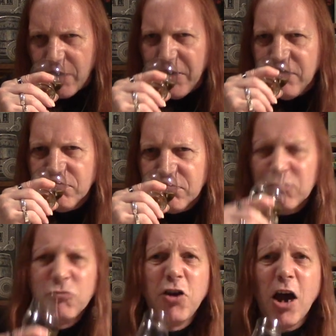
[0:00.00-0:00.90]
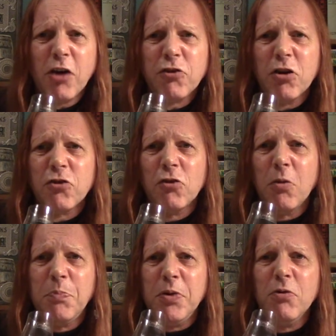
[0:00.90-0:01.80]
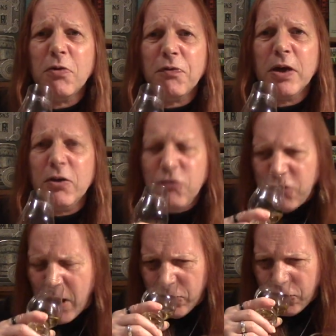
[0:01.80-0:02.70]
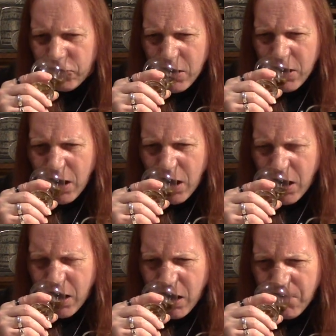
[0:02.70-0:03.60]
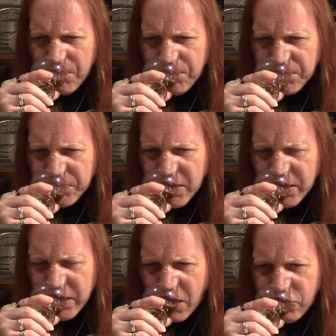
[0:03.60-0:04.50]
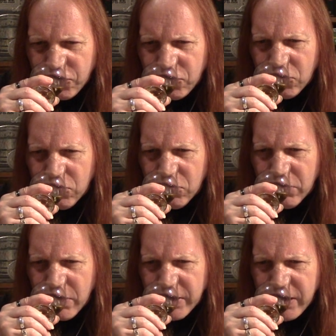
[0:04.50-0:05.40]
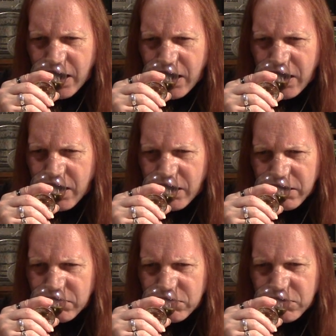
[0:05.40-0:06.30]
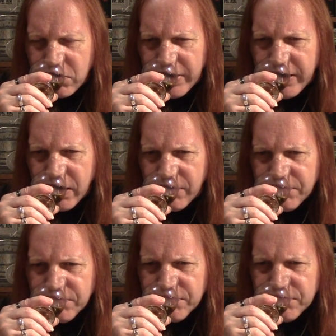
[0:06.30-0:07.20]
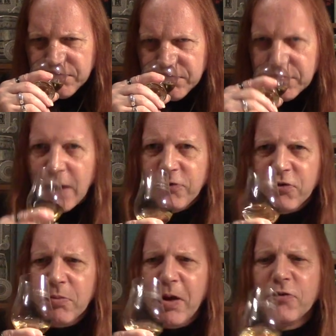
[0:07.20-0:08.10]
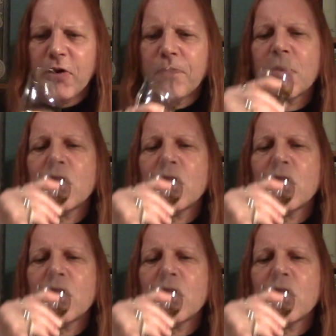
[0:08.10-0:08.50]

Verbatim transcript: I mean, just a sort of beautifully intense um, coastal uh, Caol Ila. Sort of pass on.